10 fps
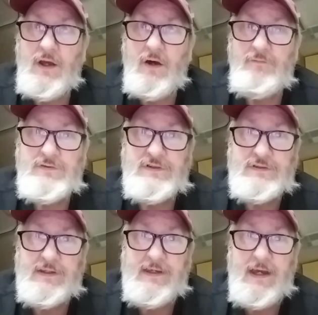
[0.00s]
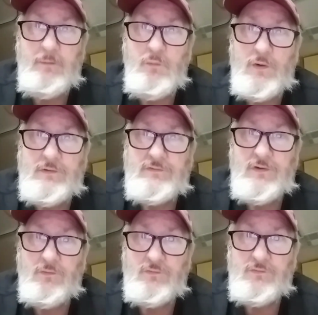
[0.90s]
Elvis is a cowboy,
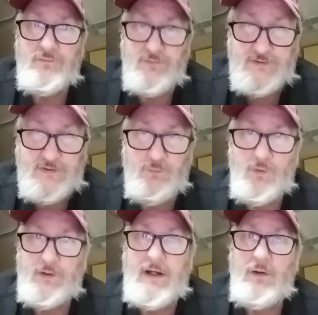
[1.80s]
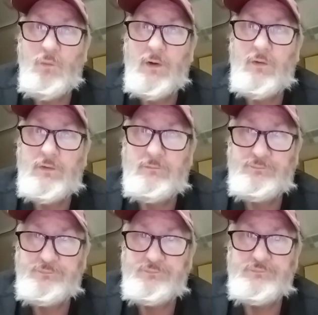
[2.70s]
so is he working out well in